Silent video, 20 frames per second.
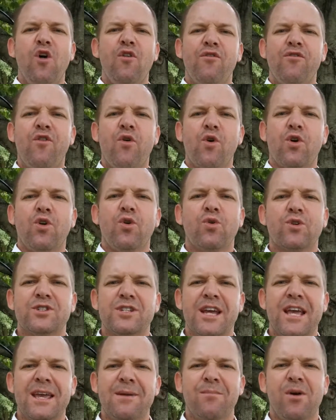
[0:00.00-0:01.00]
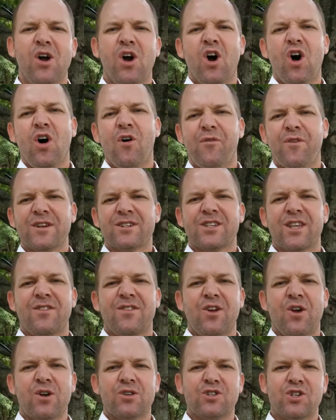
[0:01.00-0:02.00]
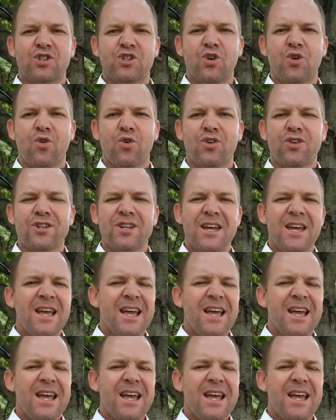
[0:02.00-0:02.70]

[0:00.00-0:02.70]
for your team. Obviously, the odds are shortened.